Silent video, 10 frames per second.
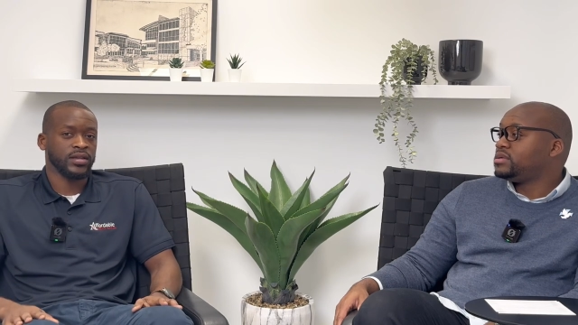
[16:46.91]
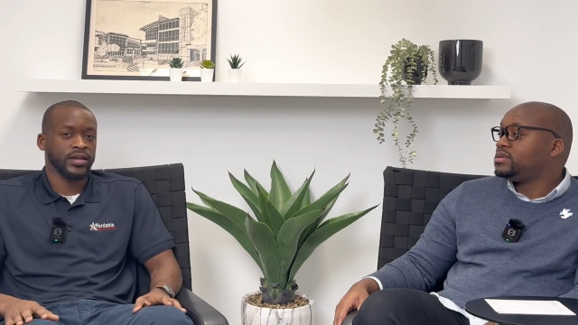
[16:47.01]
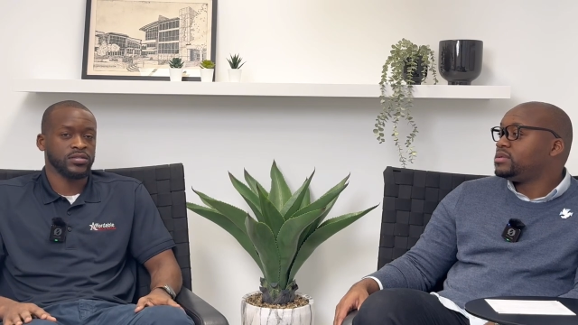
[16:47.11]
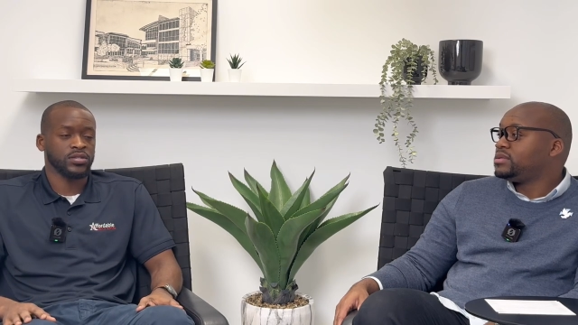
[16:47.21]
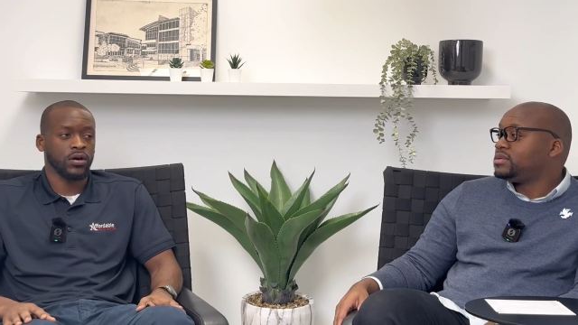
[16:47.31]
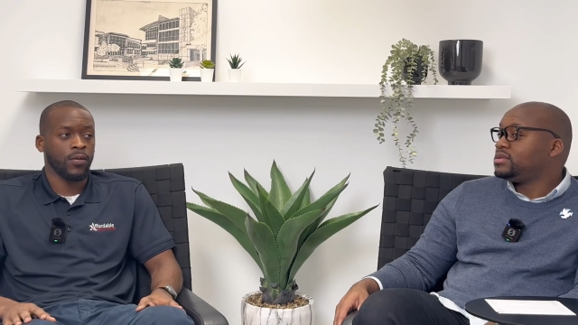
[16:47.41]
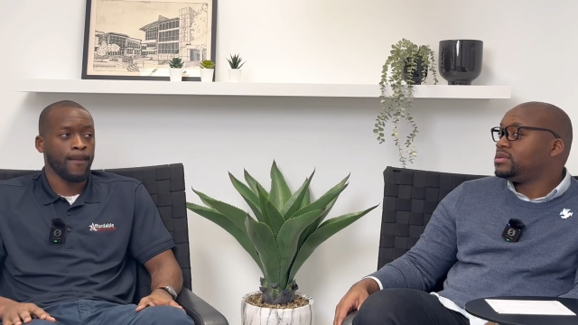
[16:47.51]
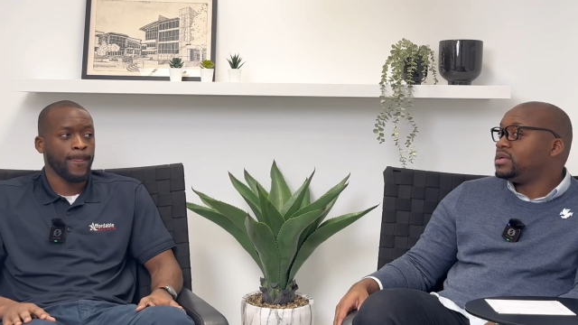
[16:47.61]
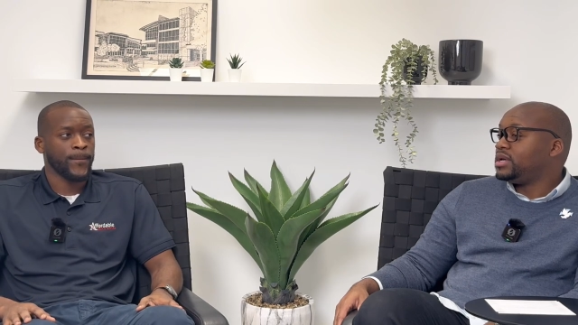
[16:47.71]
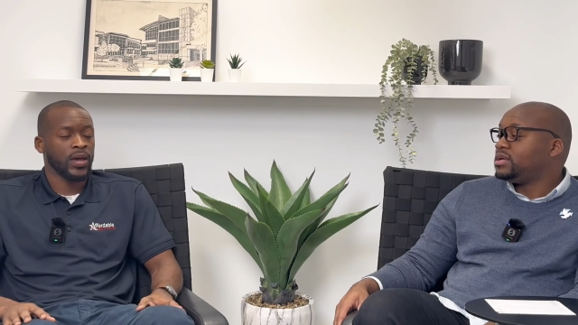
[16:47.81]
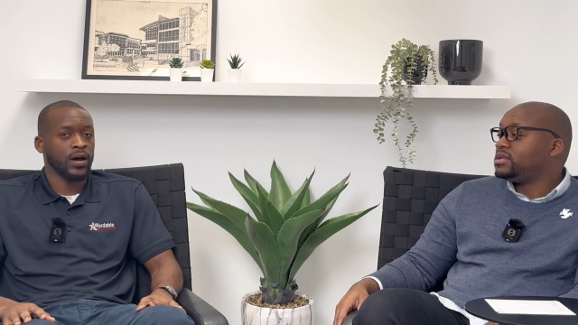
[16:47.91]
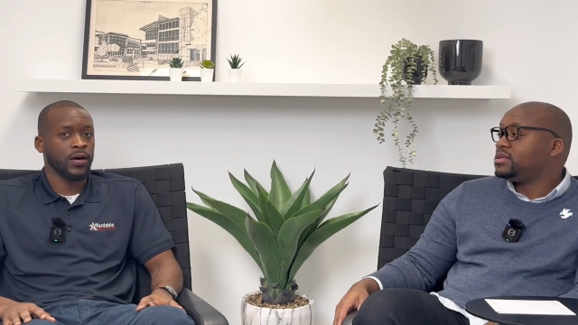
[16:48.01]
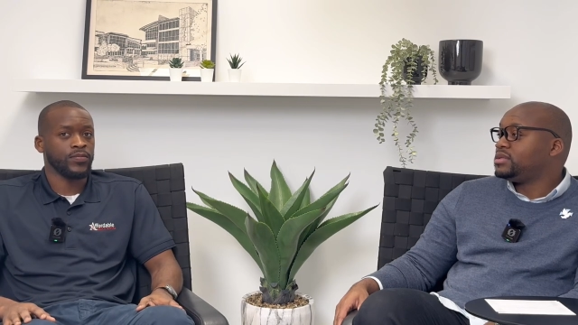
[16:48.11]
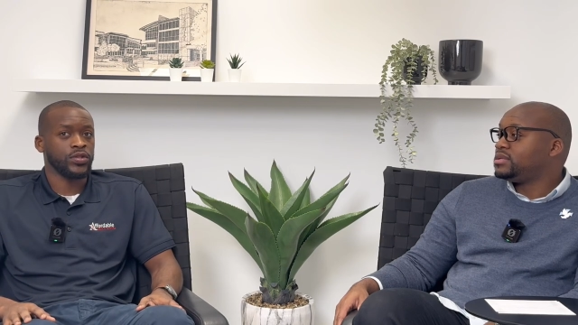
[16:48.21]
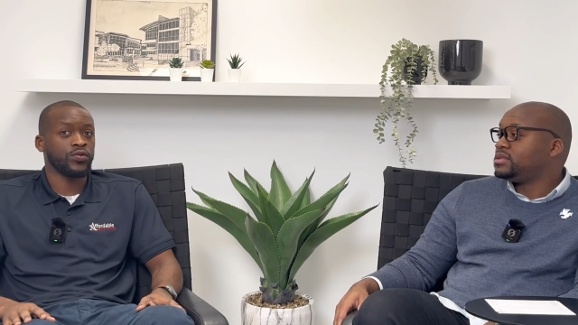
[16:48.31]
Speaker 1: and so yeah.
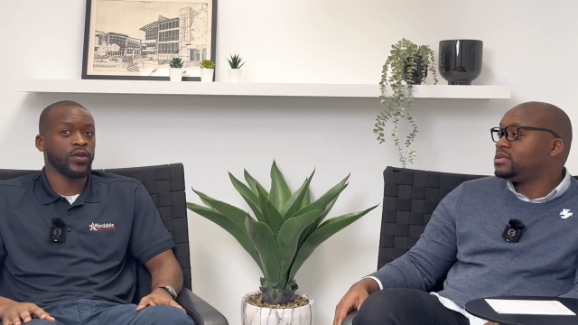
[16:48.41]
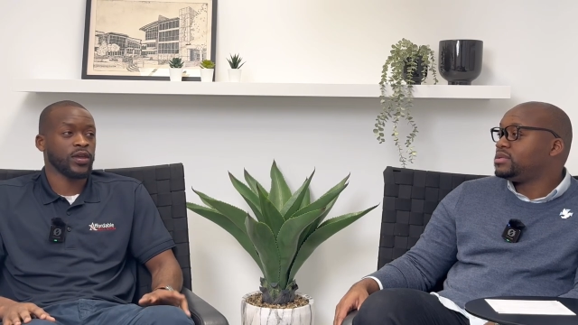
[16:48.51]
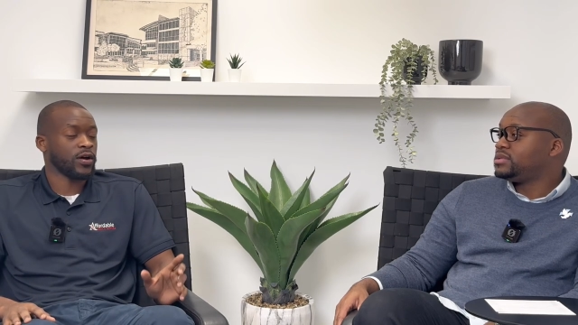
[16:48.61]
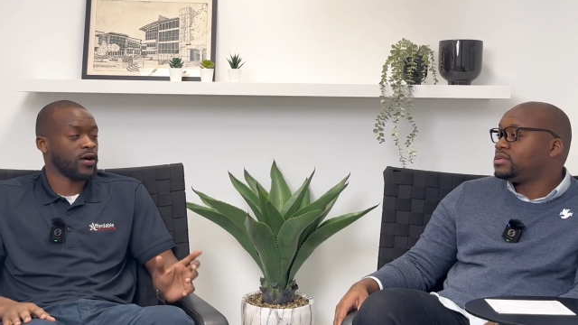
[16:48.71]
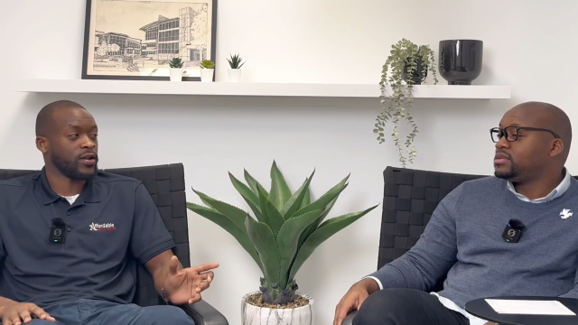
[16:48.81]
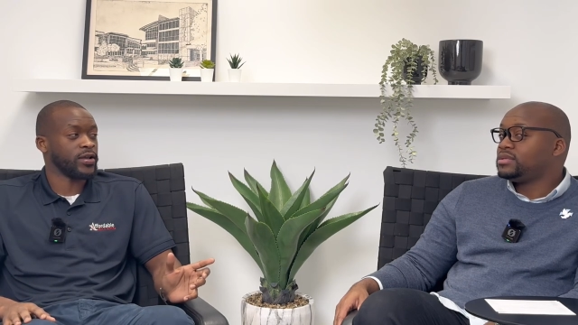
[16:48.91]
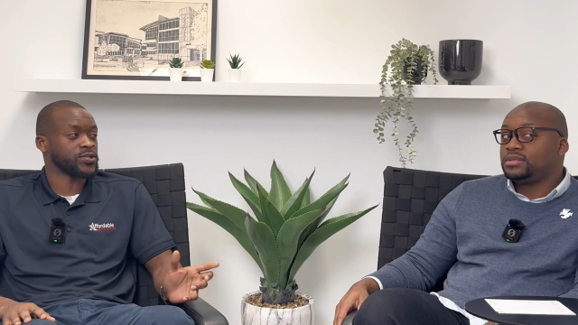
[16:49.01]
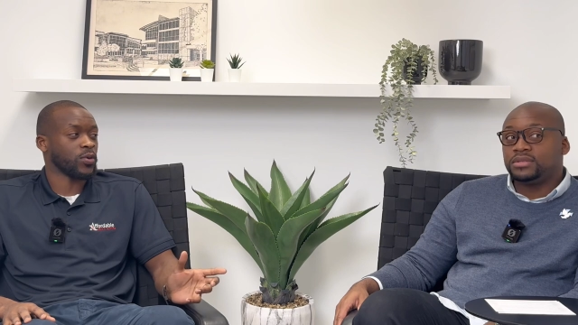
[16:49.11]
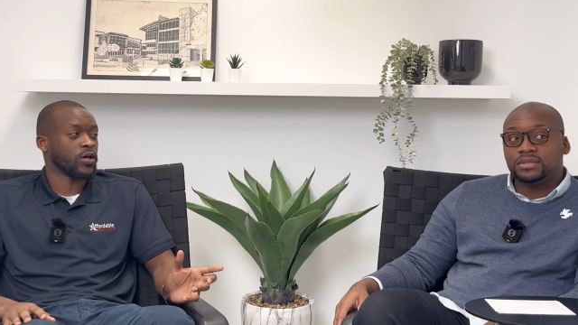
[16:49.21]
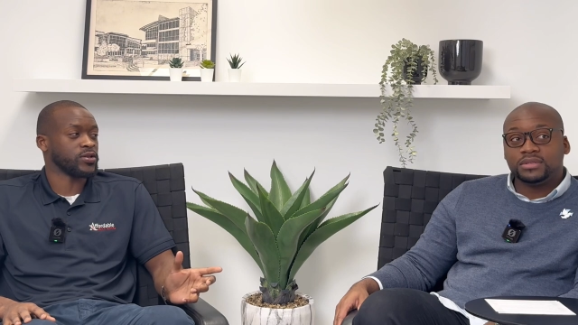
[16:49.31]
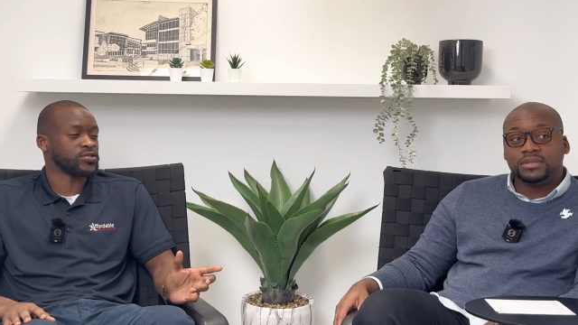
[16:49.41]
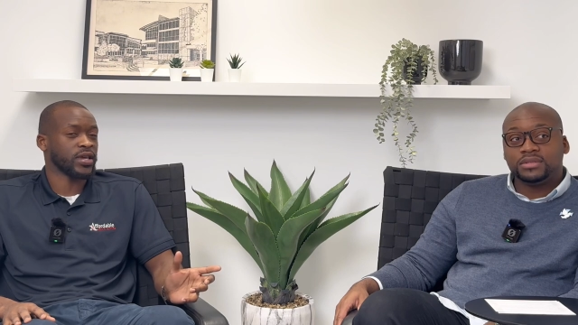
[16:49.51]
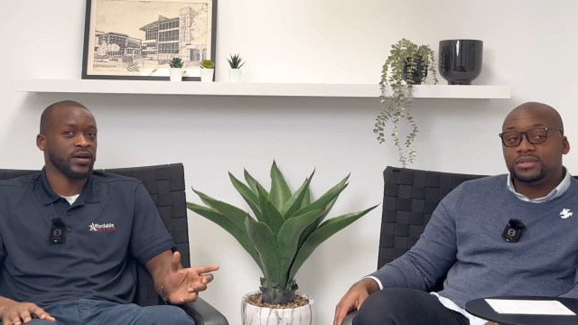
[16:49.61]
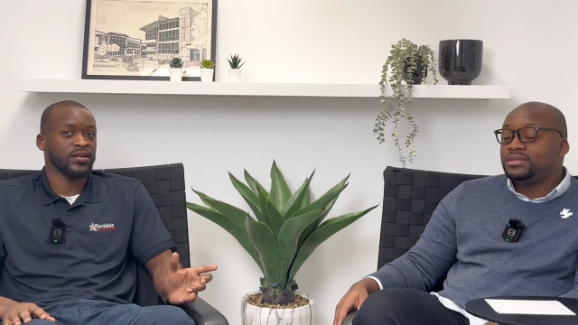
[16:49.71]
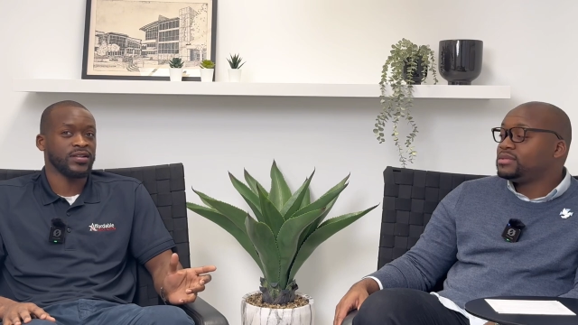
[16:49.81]
um, doing it on a smaller
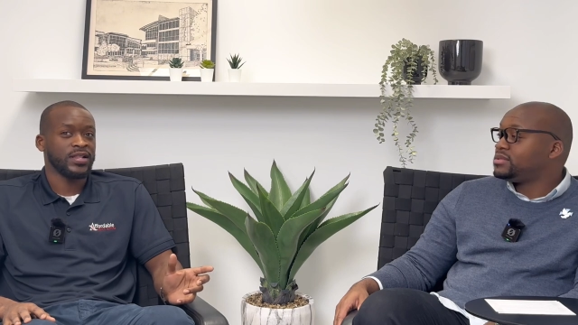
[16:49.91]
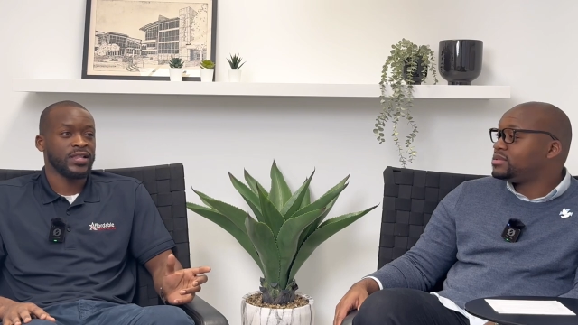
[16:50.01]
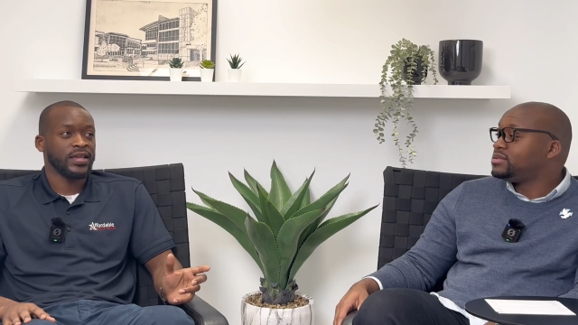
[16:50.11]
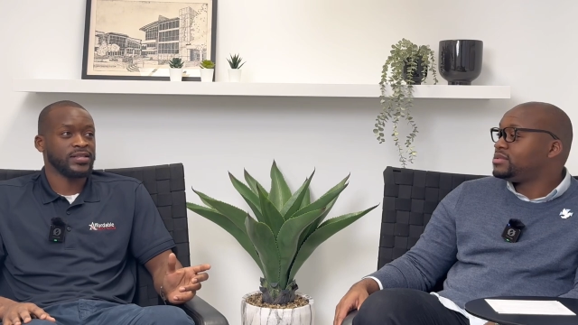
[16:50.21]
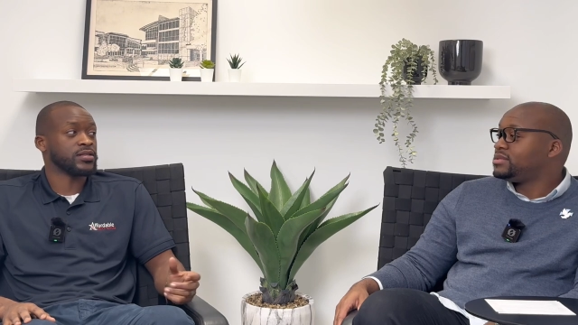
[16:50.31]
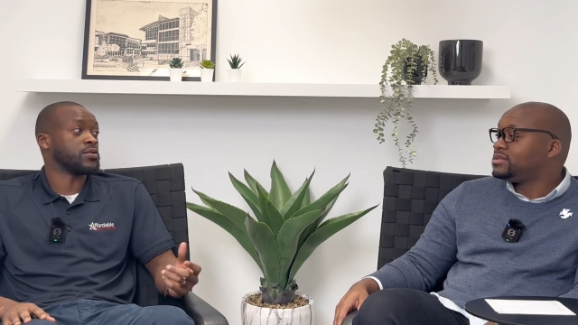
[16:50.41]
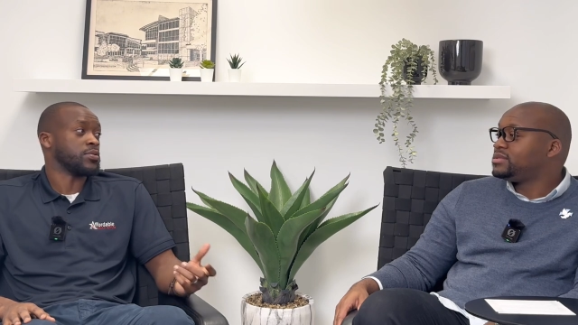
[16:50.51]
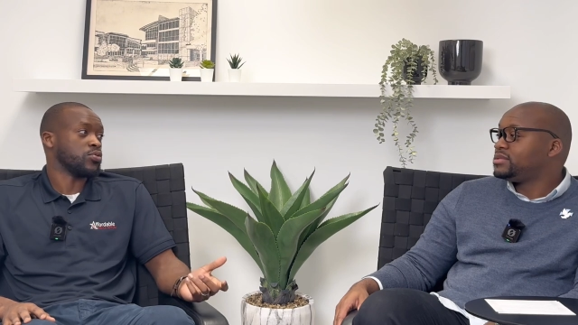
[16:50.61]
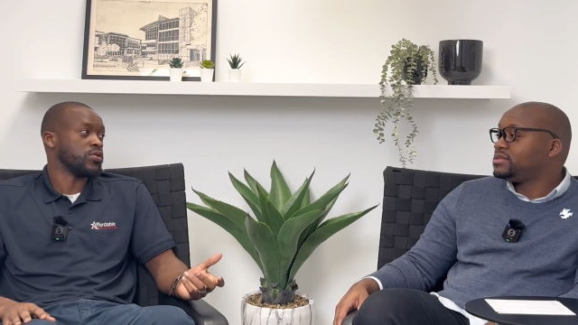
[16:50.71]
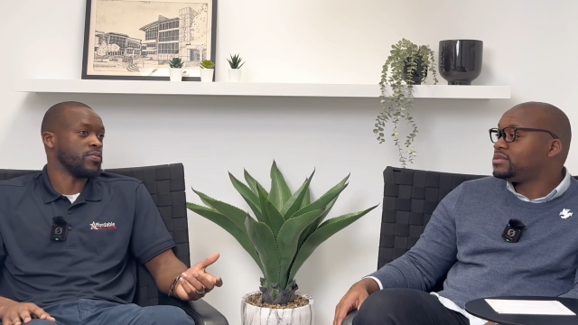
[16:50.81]
scale is a little bit more